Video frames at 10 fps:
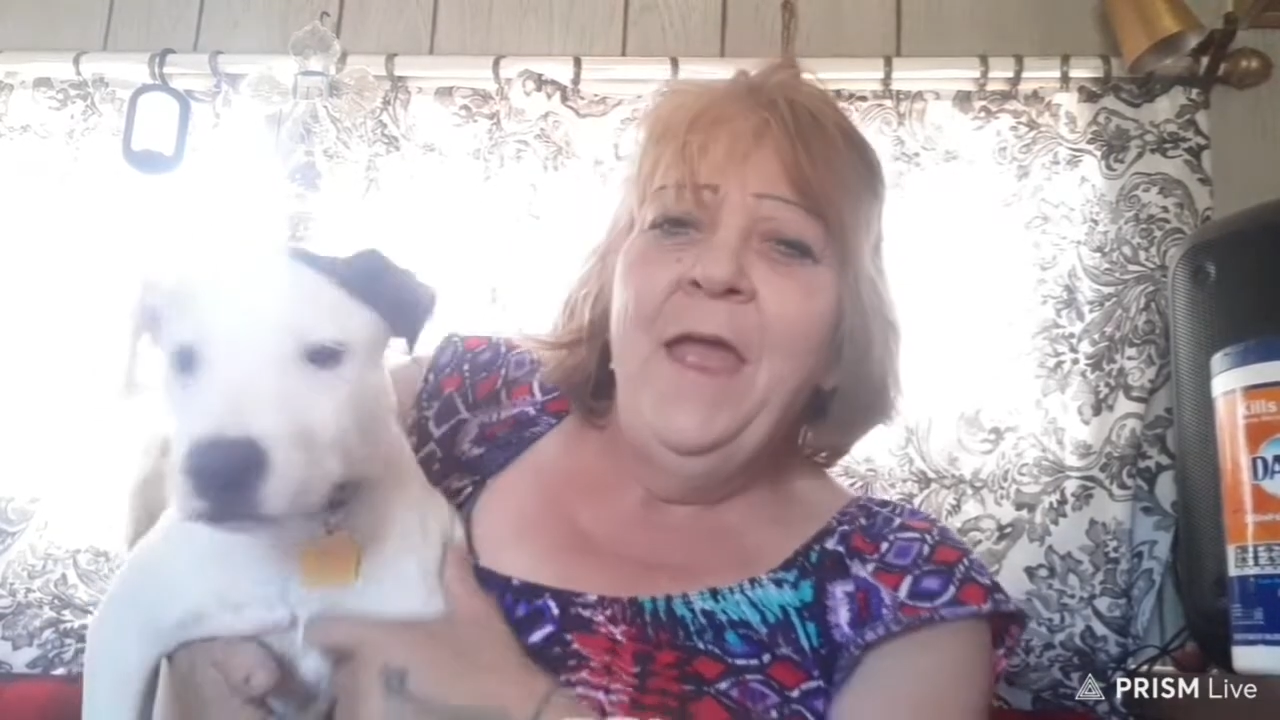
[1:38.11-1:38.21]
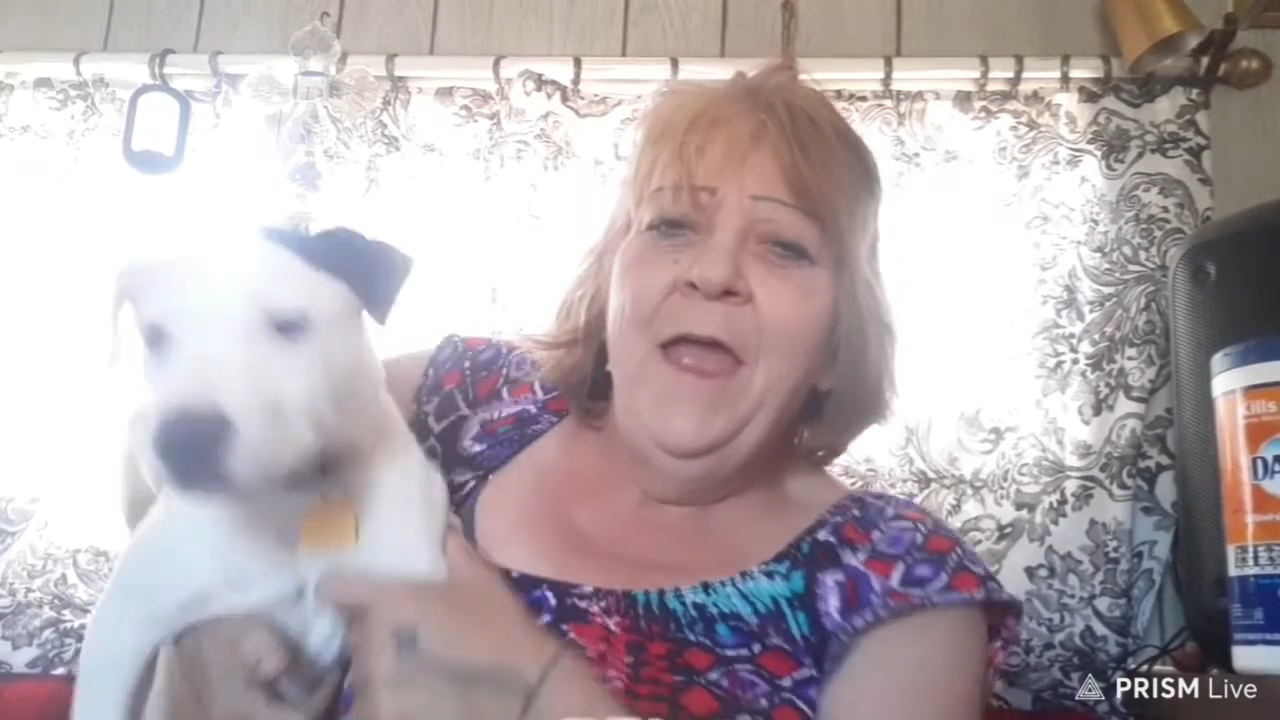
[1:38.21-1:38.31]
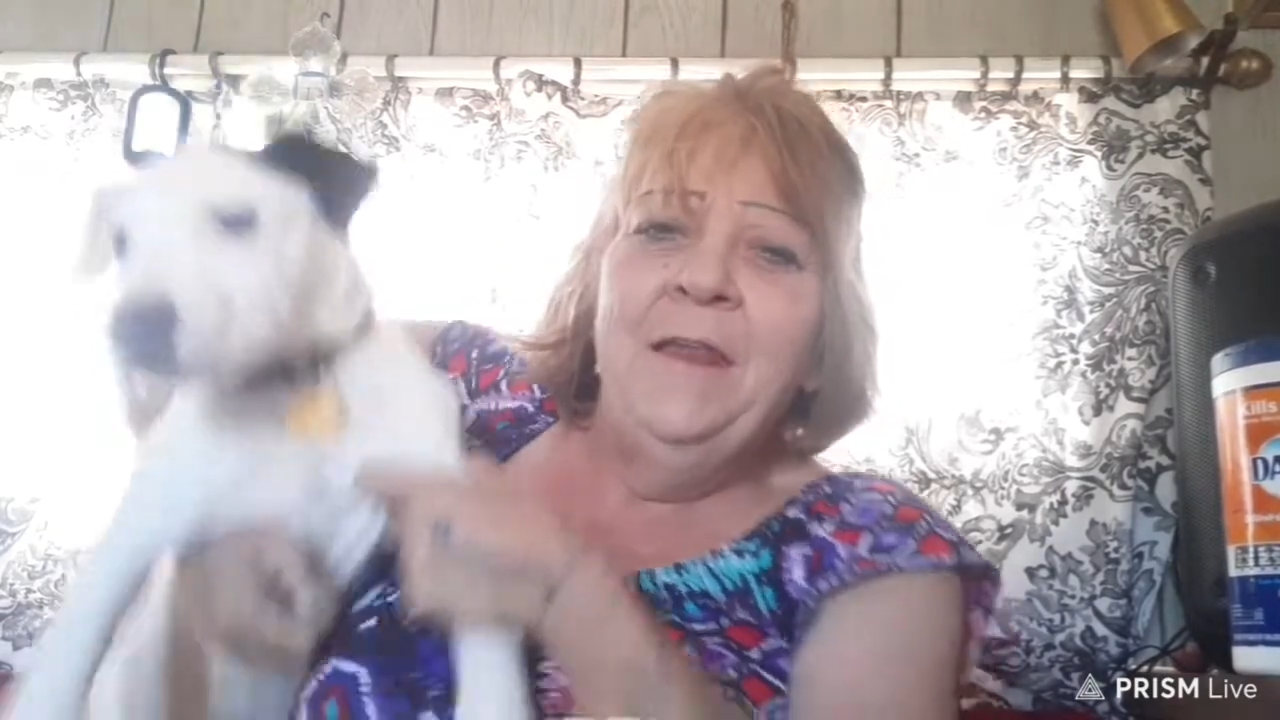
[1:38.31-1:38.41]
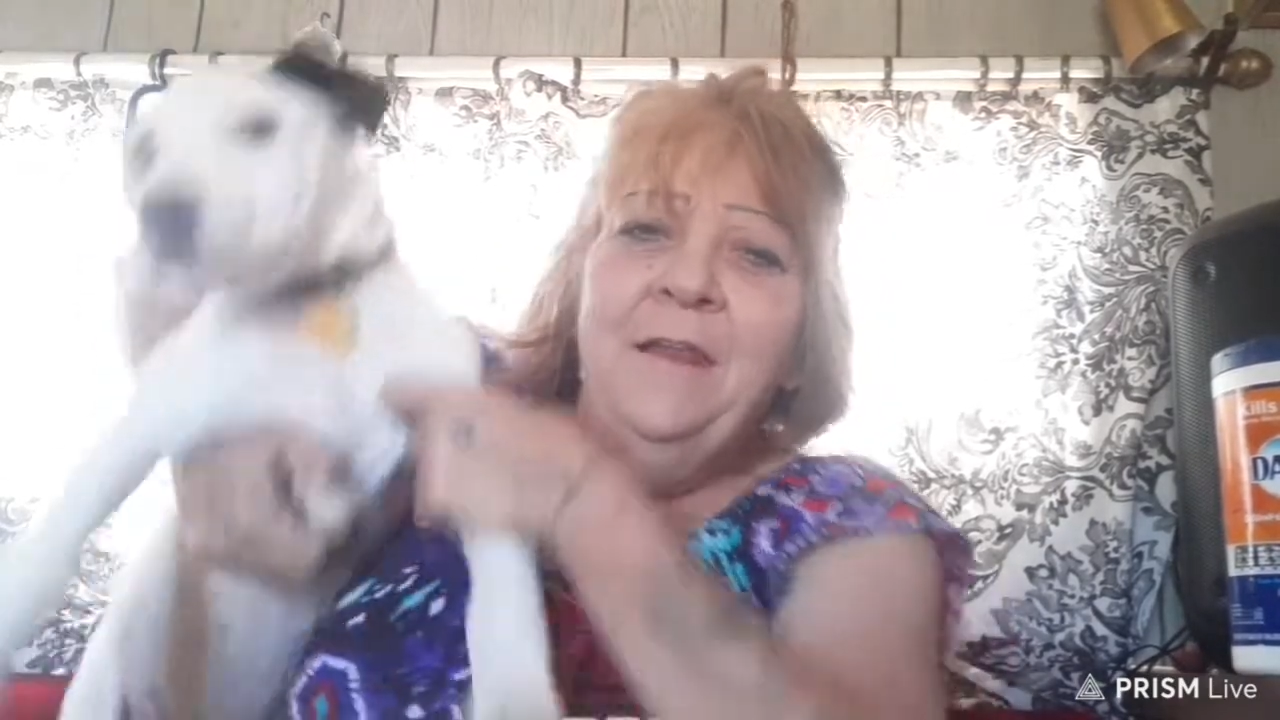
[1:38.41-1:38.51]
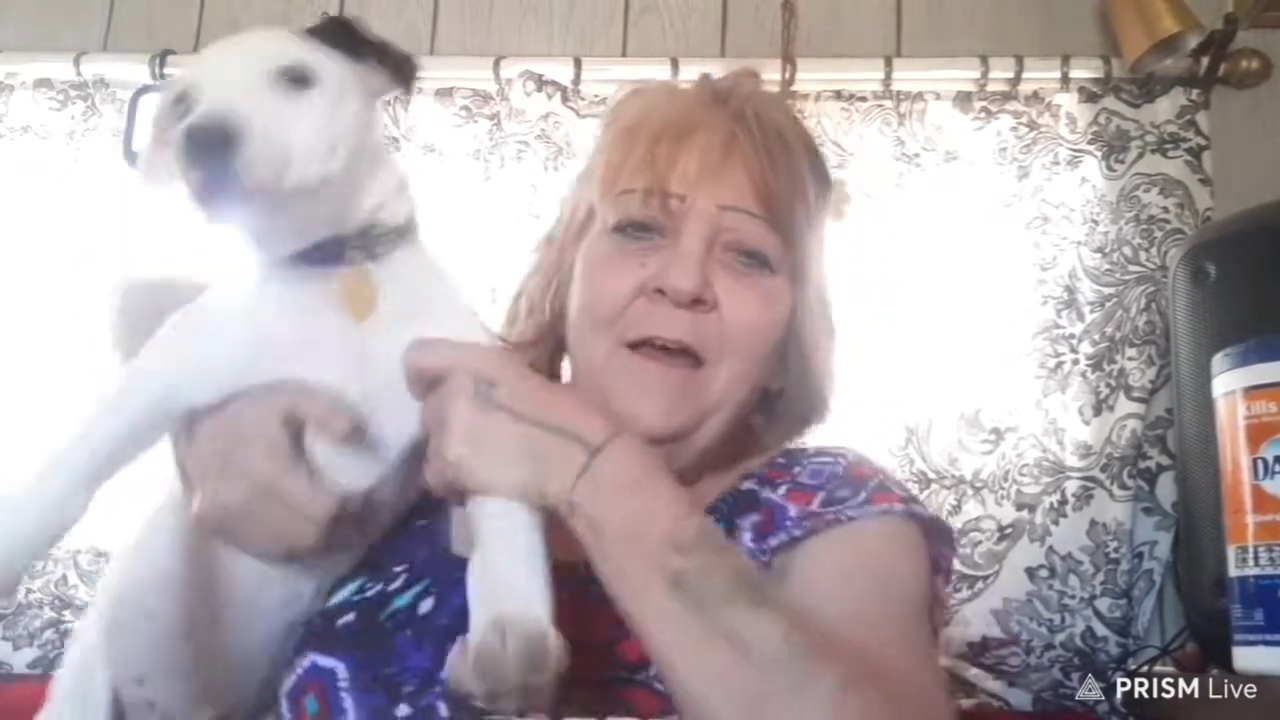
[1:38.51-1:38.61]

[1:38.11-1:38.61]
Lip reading: And